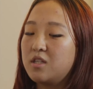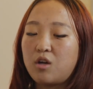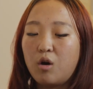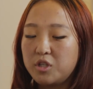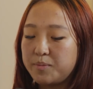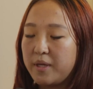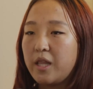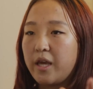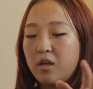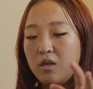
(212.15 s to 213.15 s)
It's always been
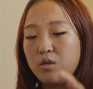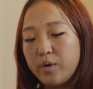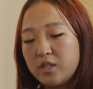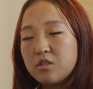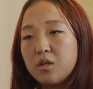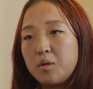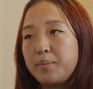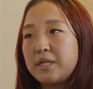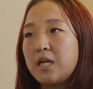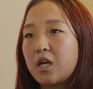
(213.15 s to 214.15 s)
like, you intern at a
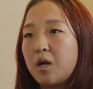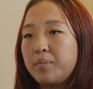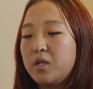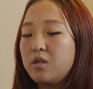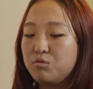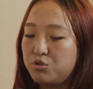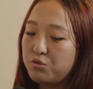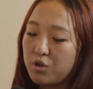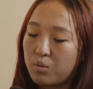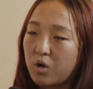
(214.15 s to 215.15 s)
big tech company, you do
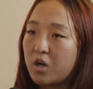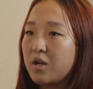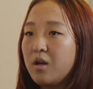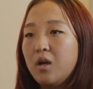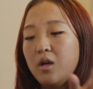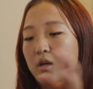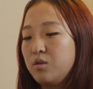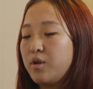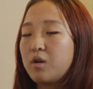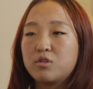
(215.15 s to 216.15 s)
your work,
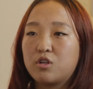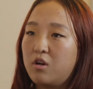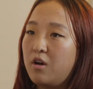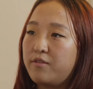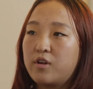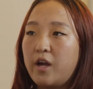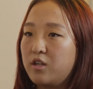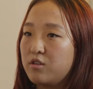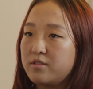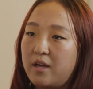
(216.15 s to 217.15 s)
you get a return offer,
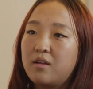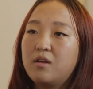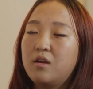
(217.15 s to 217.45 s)
and you're set.